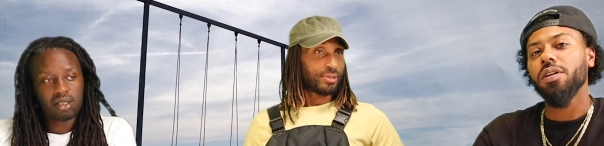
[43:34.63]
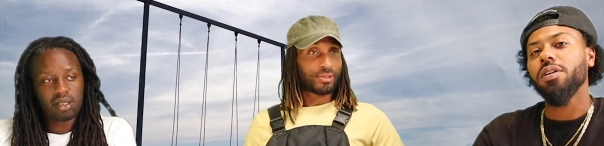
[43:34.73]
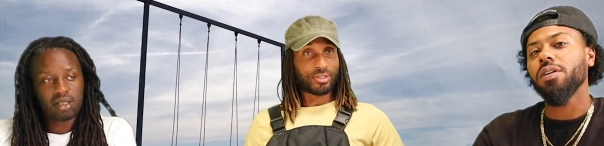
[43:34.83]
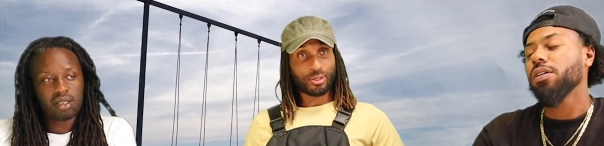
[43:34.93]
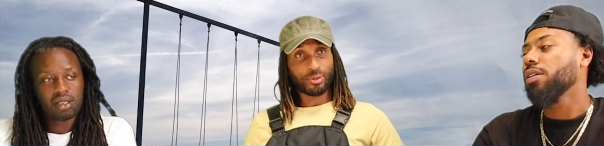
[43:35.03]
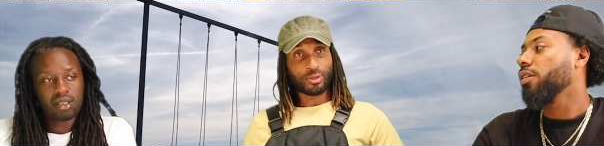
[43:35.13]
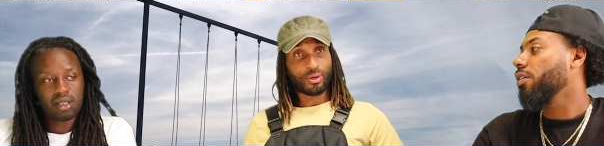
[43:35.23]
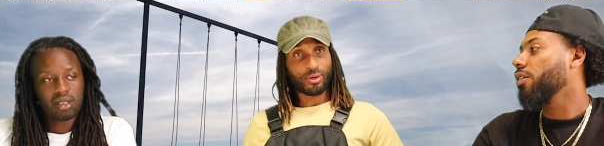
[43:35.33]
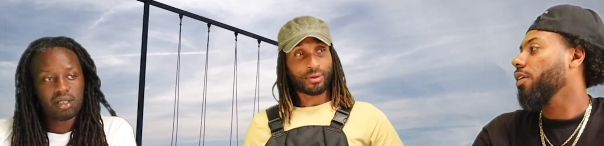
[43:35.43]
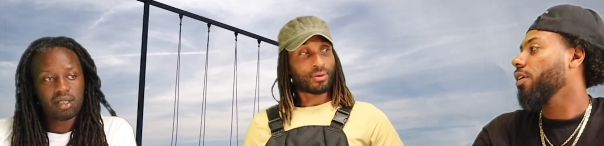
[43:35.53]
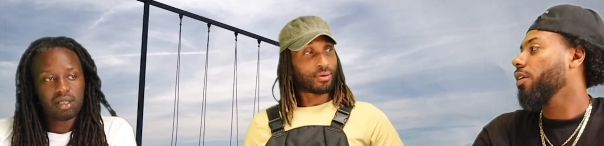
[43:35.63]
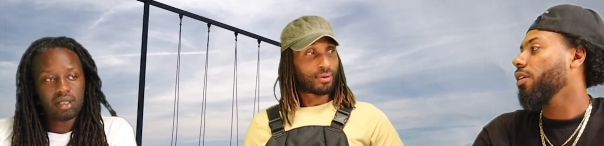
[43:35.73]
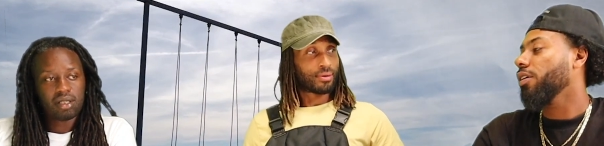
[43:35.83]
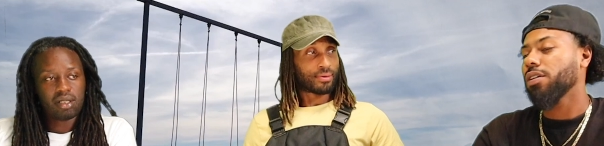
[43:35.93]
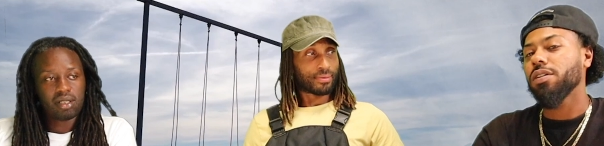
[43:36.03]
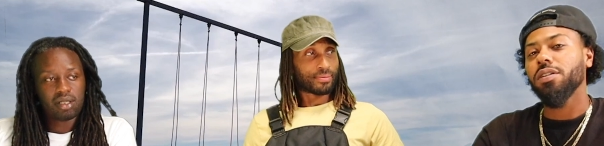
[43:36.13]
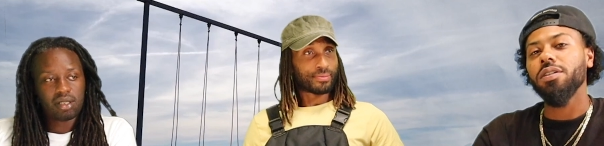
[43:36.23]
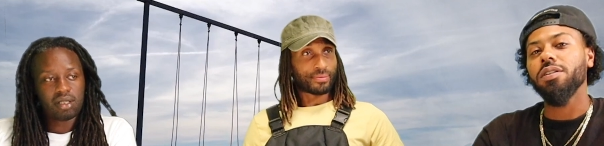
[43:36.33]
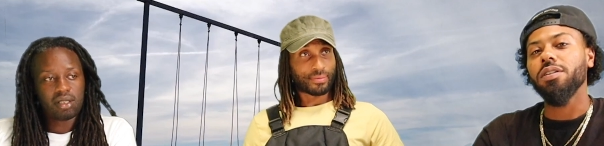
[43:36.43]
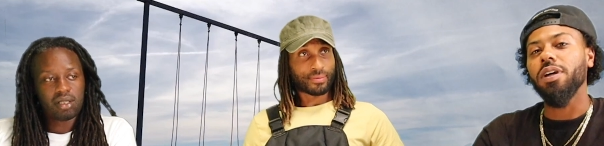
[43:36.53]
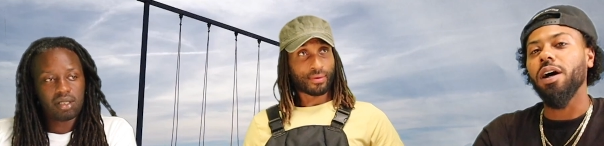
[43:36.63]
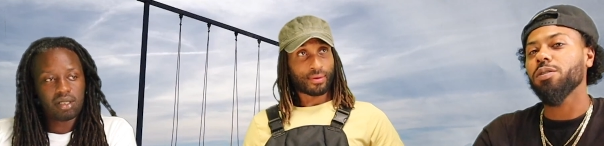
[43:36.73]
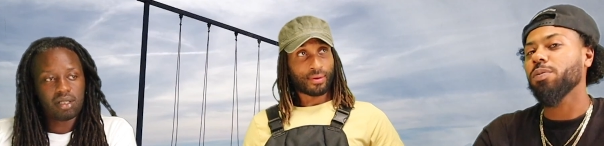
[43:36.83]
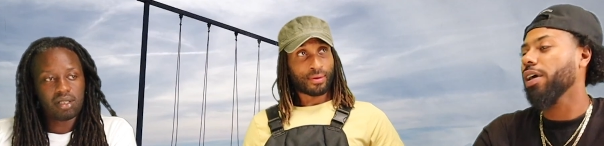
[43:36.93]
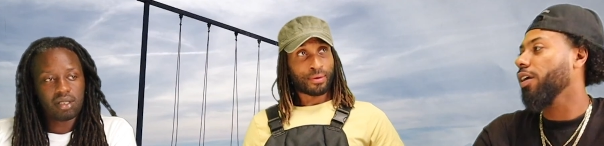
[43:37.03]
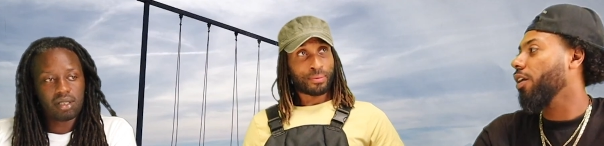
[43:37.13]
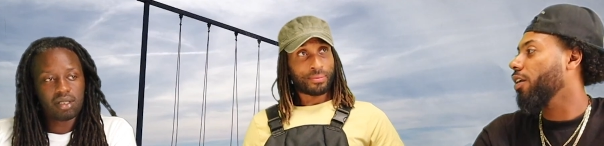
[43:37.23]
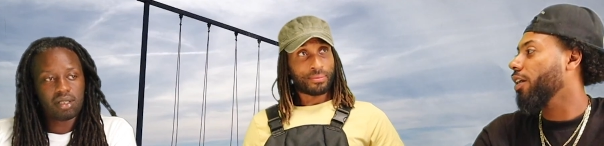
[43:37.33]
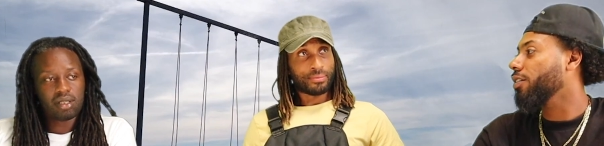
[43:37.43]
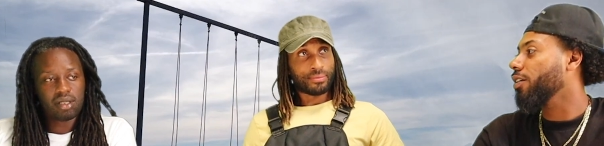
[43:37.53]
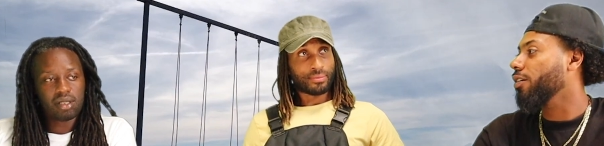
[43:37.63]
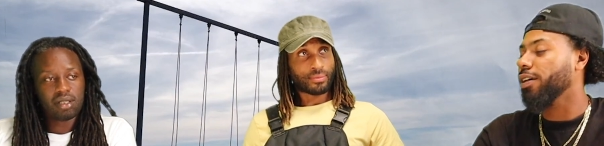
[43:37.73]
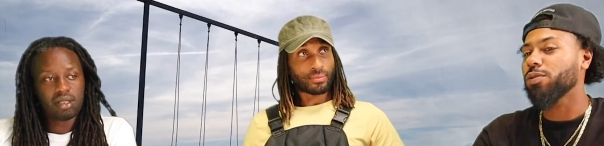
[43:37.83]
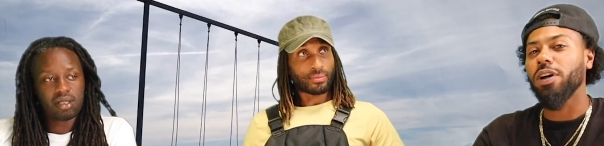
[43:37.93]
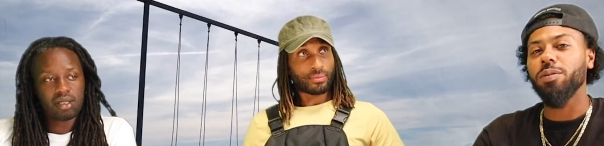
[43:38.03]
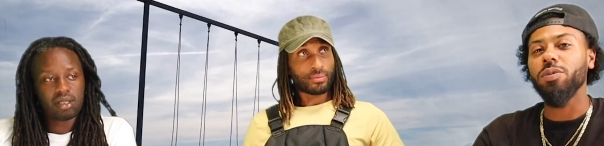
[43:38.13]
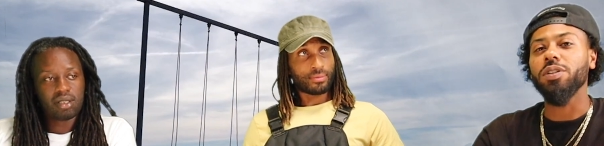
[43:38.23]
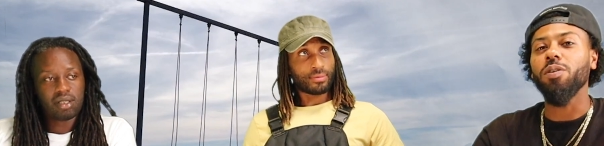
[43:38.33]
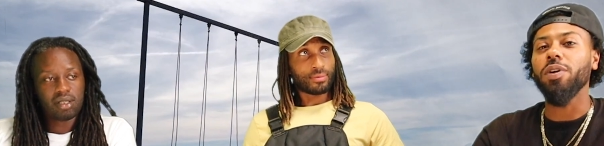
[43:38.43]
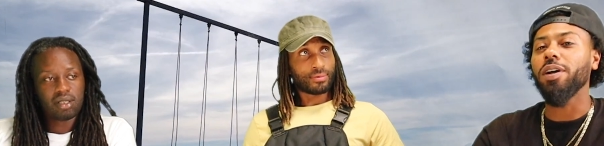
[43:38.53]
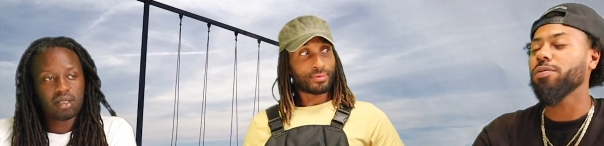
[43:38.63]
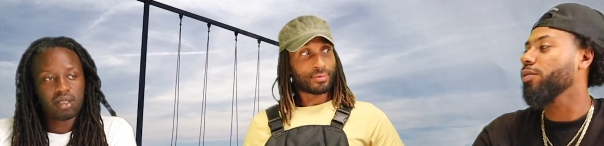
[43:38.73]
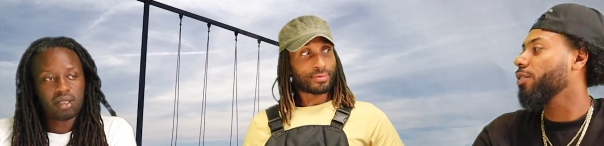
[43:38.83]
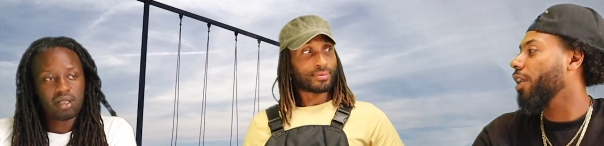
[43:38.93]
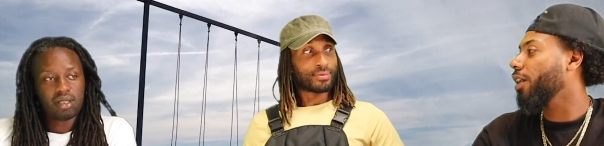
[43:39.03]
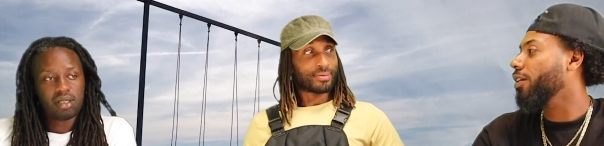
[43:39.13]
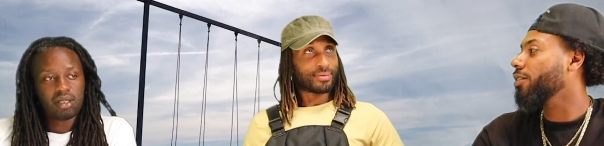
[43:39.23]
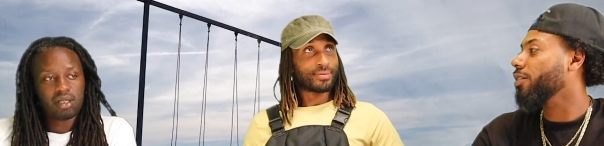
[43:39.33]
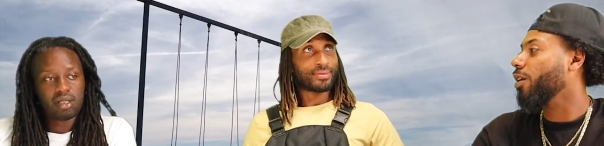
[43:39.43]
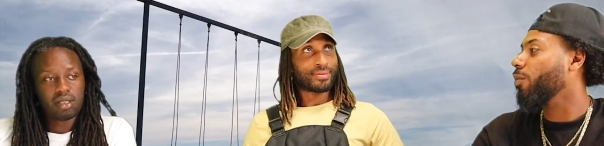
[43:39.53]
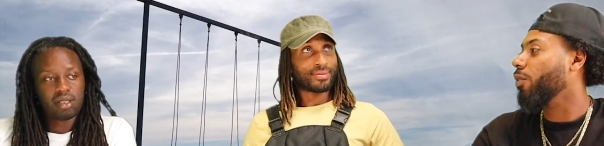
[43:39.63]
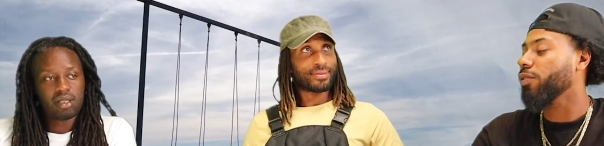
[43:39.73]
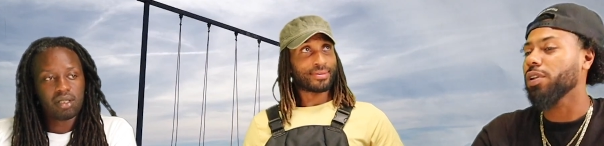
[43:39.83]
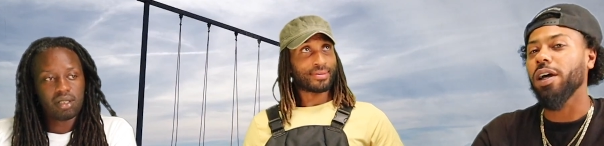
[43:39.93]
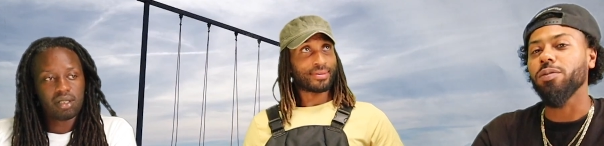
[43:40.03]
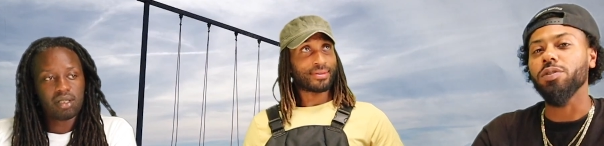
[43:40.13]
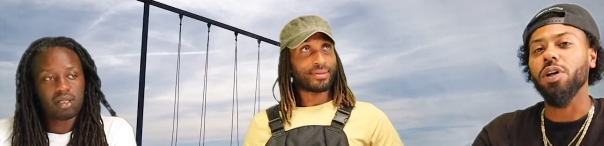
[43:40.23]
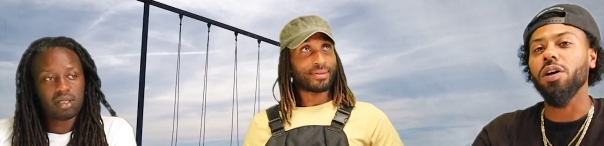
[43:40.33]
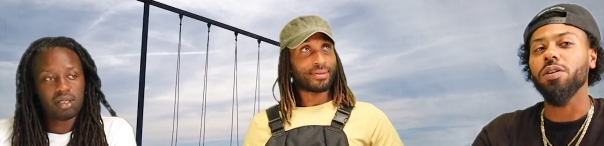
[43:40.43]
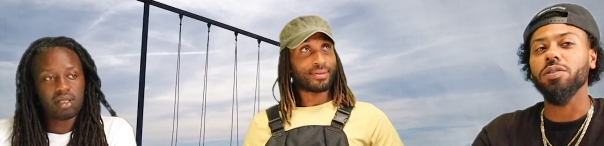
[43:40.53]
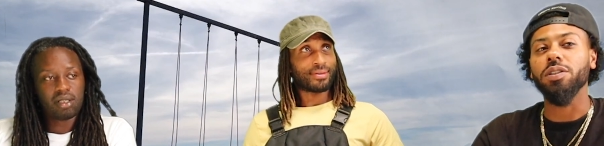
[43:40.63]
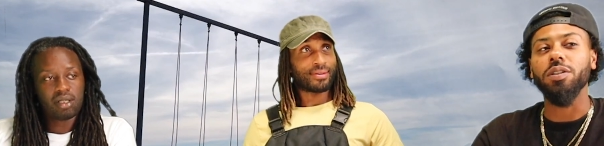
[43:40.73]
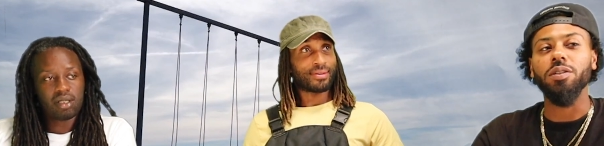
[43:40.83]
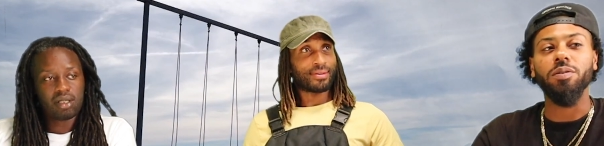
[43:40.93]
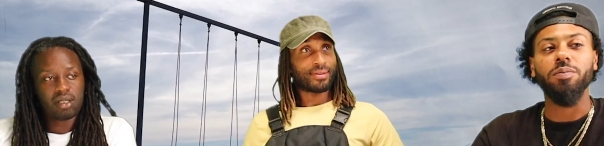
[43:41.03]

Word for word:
Speaker 1: He's a chill dog. Yeah yeah, I was playing all that stuff. That's why he'd be so playful a lot of the time. I feel like it was all those um,